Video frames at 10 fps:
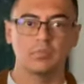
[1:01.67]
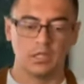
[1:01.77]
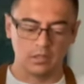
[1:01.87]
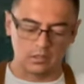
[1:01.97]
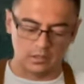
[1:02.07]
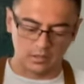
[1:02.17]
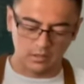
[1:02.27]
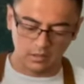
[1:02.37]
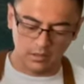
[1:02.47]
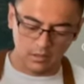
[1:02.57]
bitters,
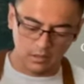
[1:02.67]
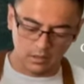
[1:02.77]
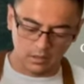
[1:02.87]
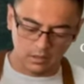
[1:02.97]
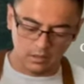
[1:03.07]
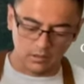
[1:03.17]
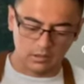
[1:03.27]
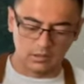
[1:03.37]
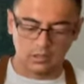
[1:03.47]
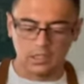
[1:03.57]

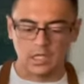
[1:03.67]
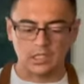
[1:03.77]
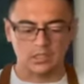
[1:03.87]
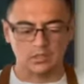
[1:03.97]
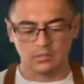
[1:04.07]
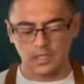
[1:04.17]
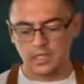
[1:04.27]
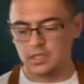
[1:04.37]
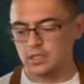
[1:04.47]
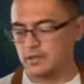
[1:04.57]
3 dashes that.